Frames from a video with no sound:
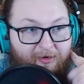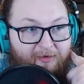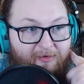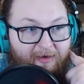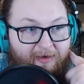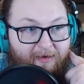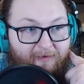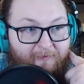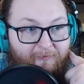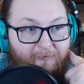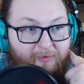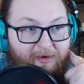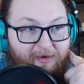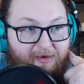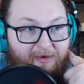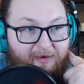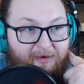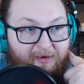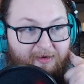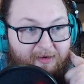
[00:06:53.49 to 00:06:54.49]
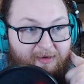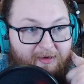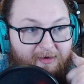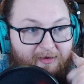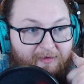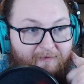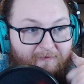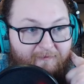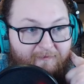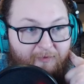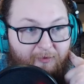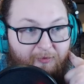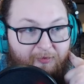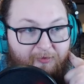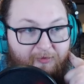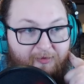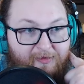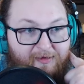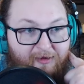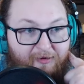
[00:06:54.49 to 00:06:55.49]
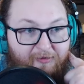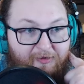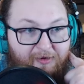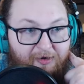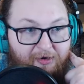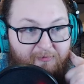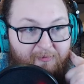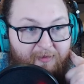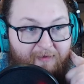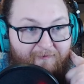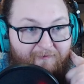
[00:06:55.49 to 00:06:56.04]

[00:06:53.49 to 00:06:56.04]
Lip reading: Like if we filter this out in near mint